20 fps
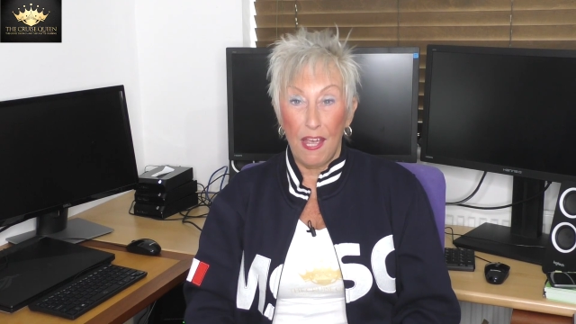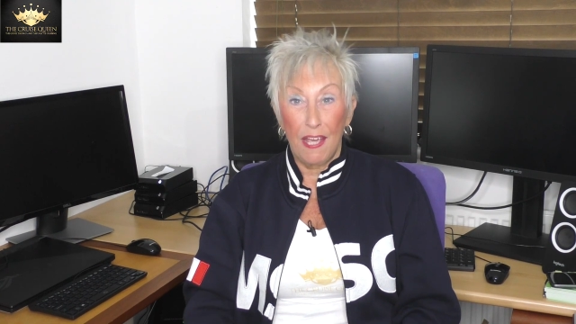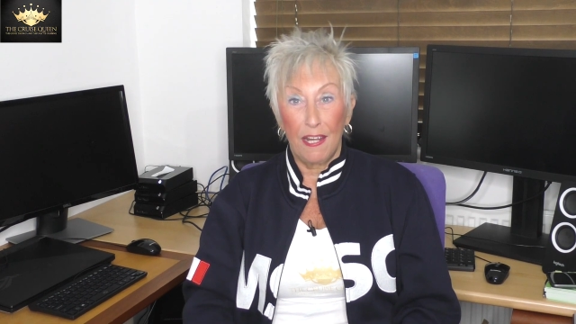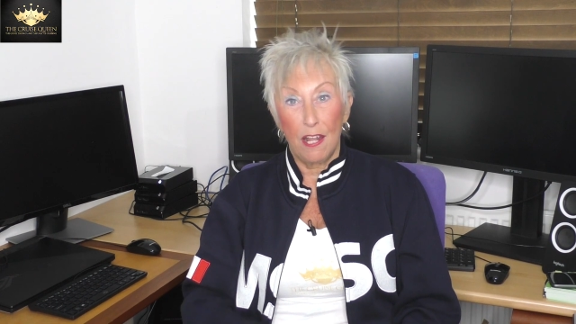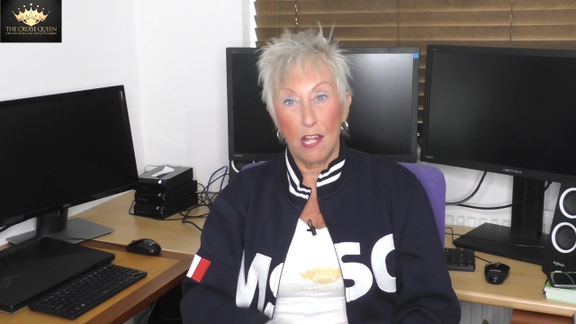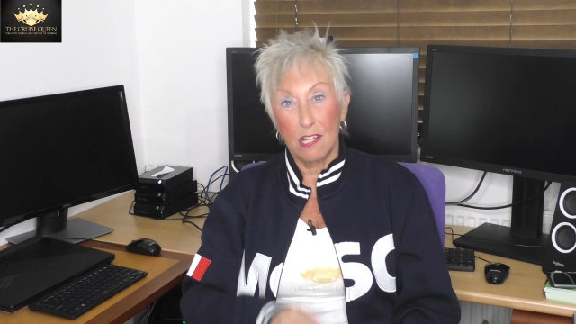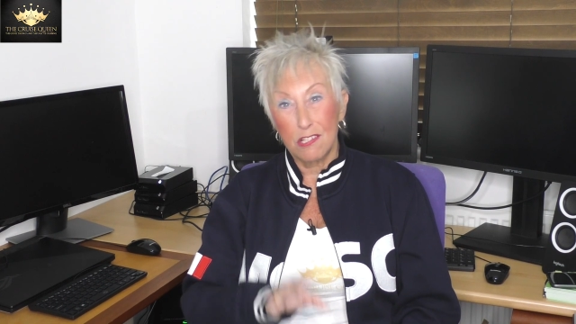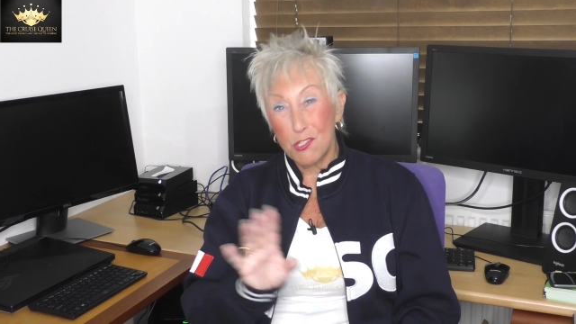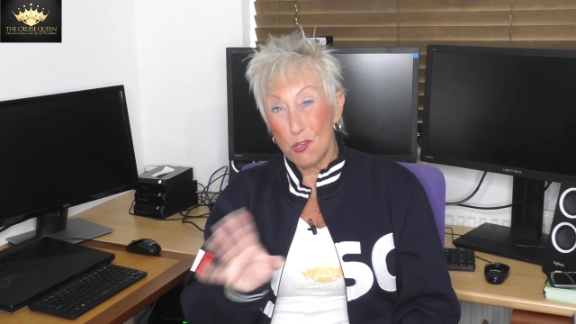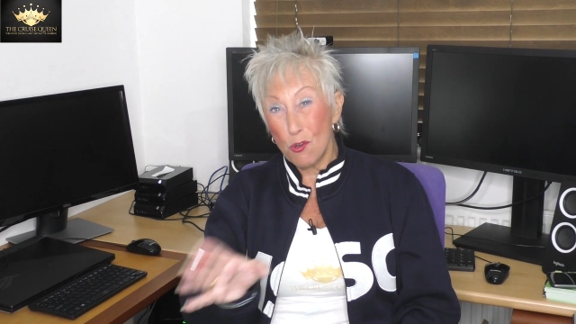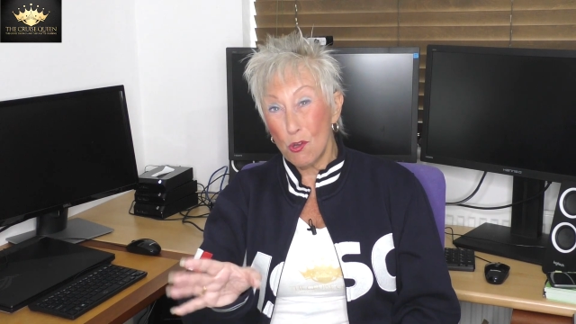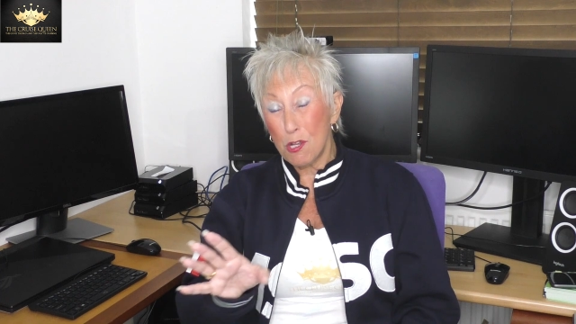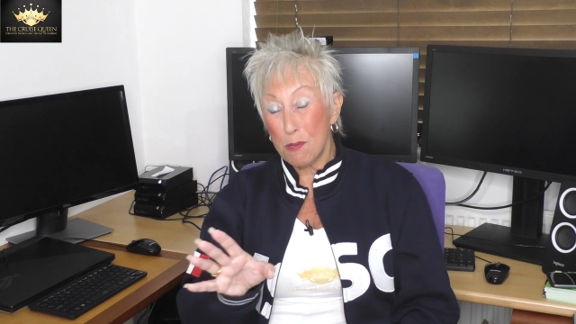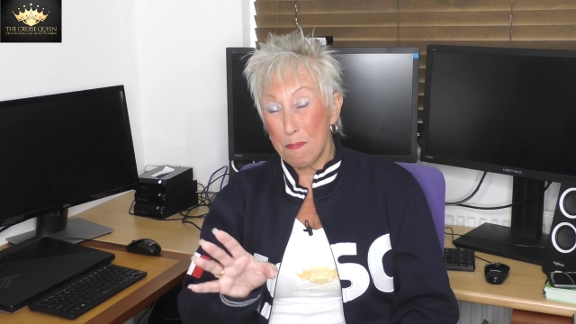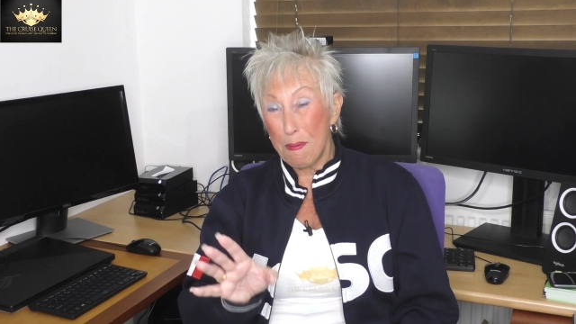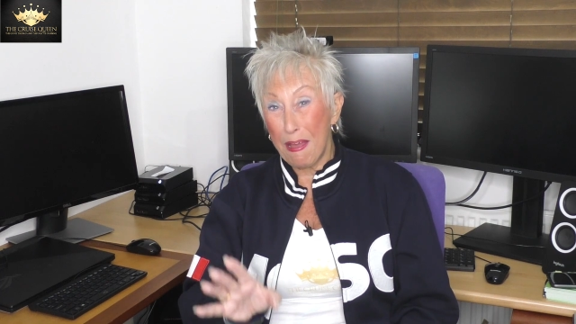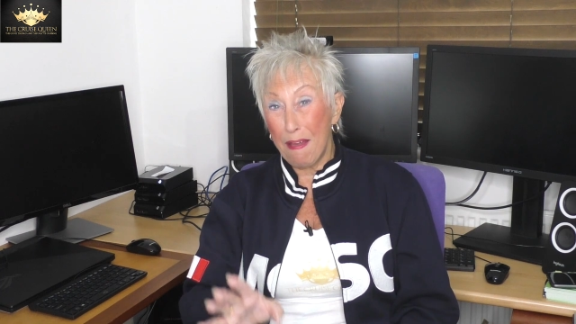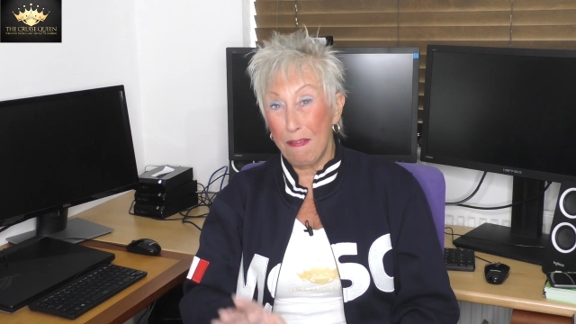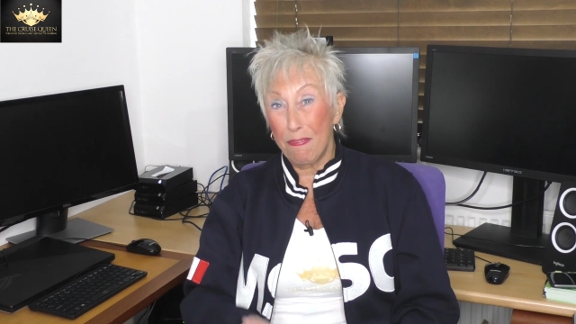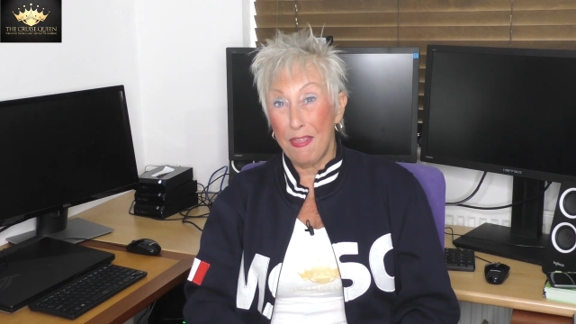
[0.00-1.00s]
and I'll talk
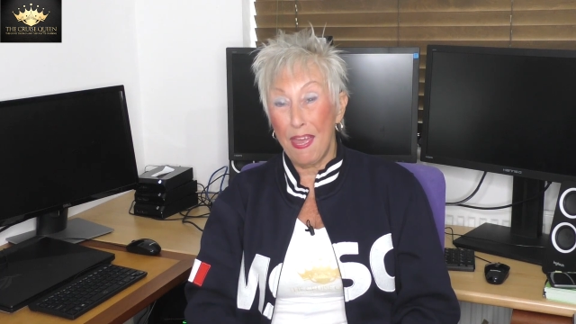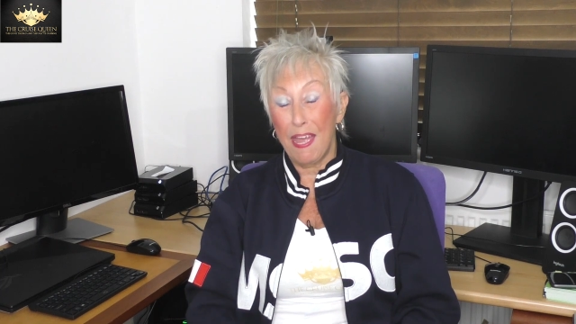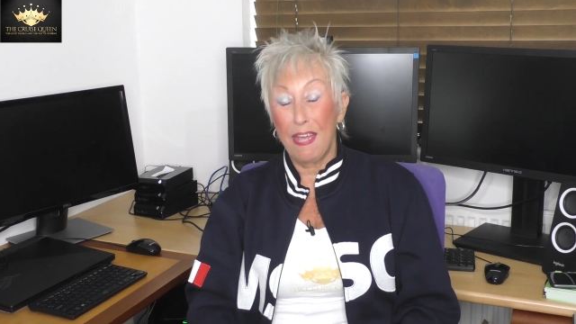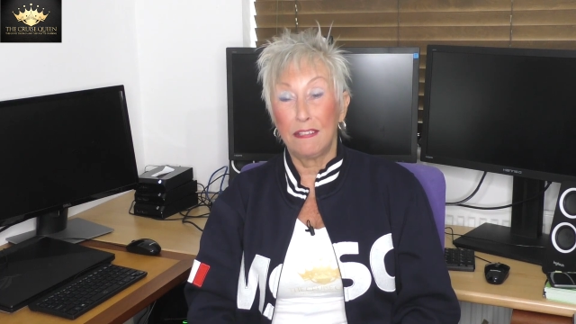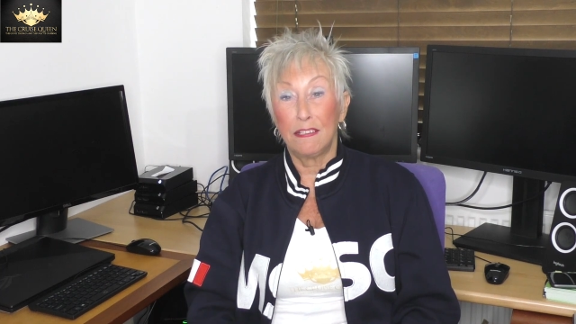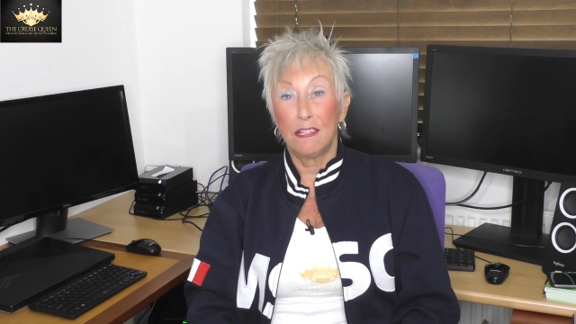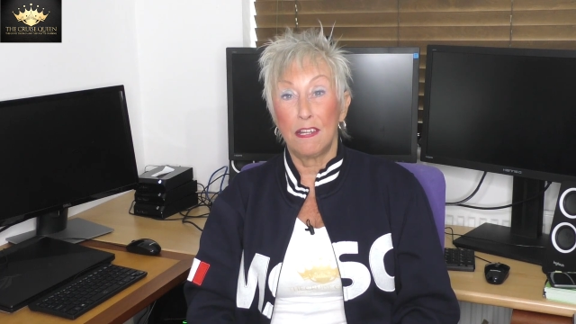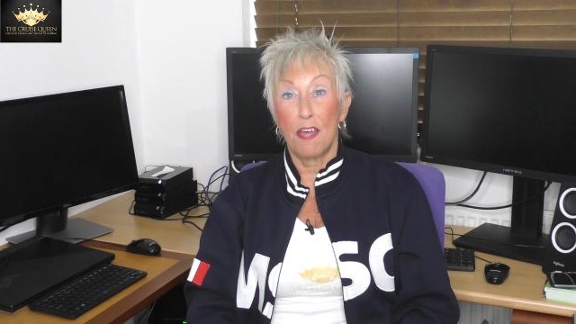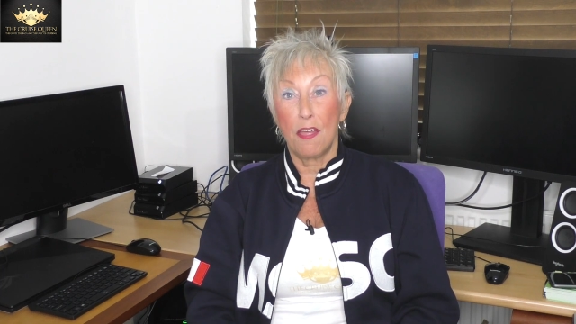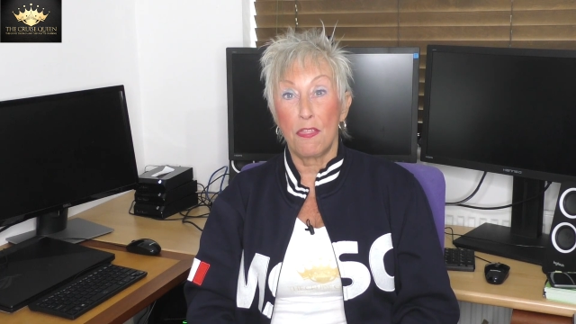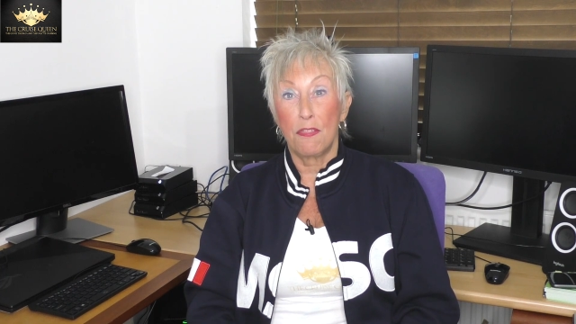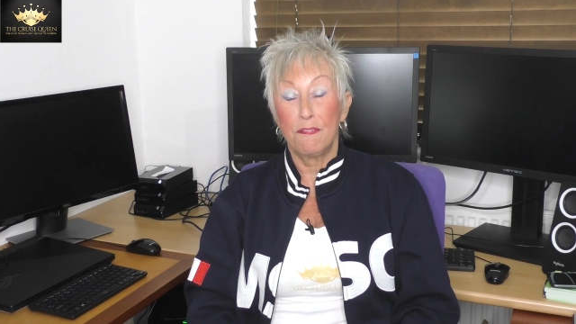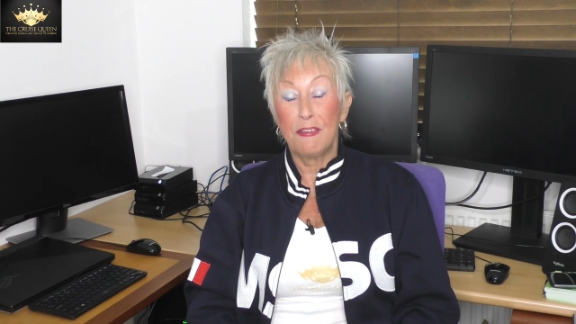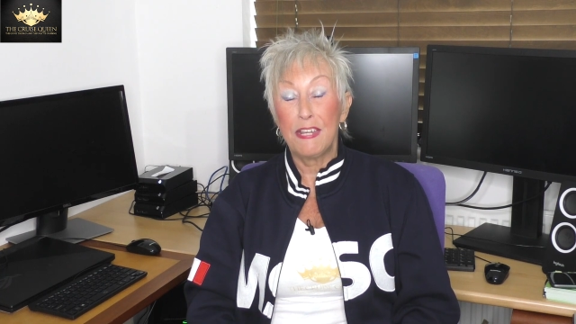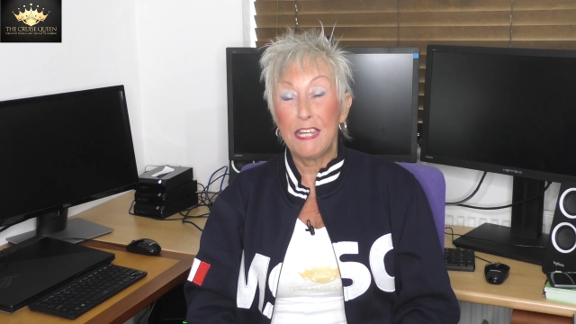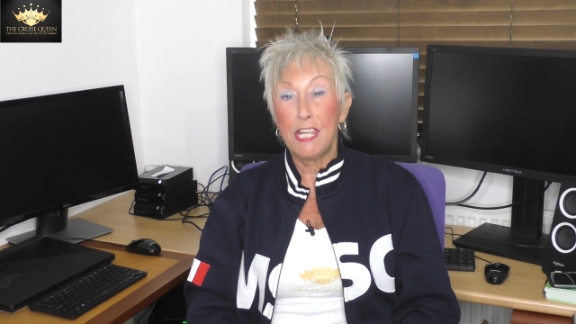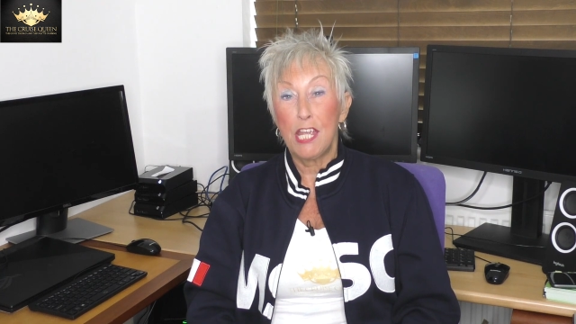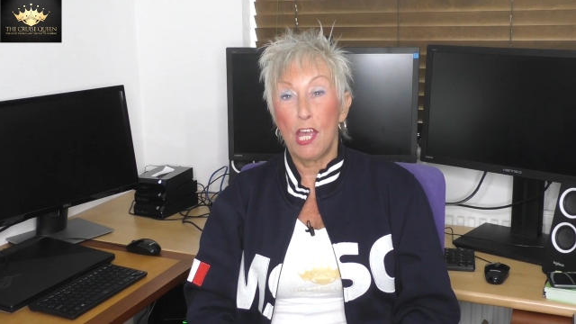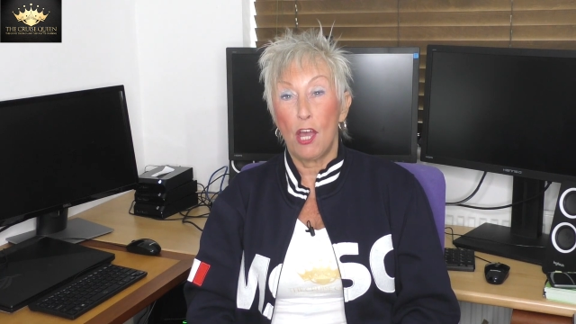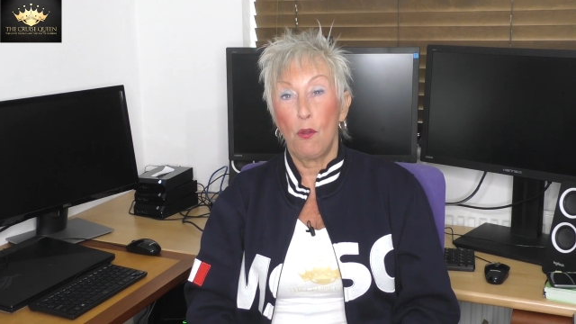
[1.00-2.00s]
about that in another
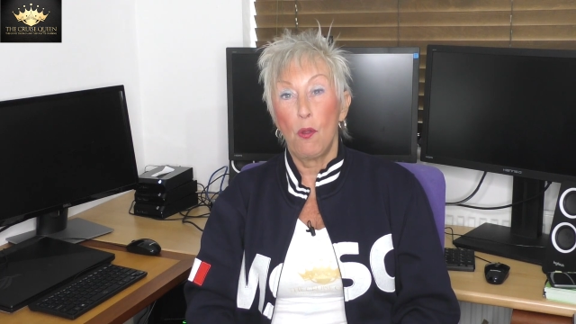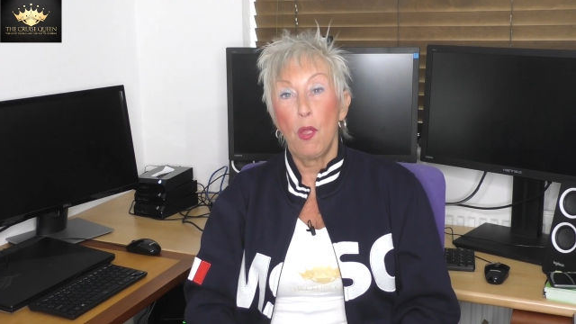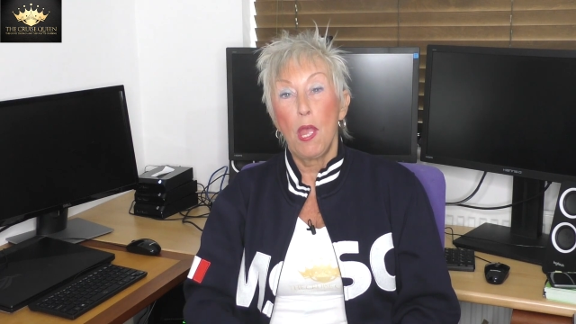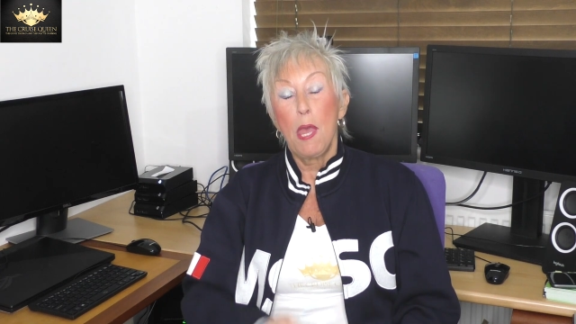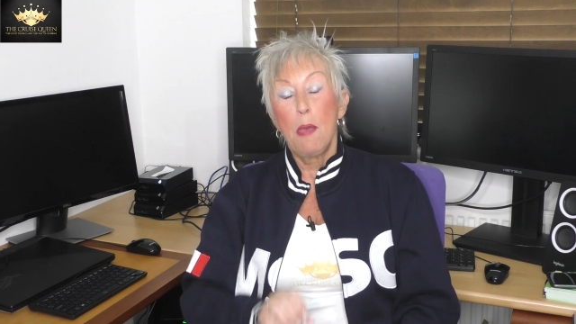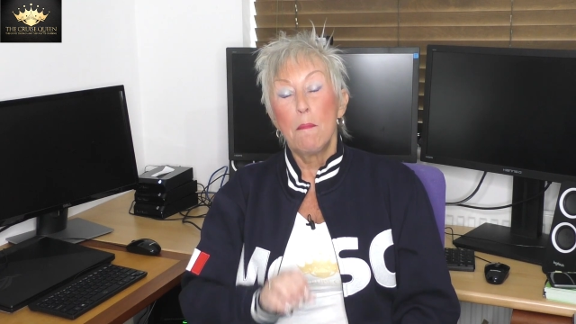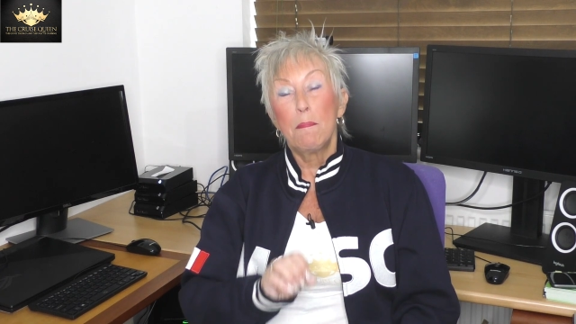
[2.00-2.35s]
video.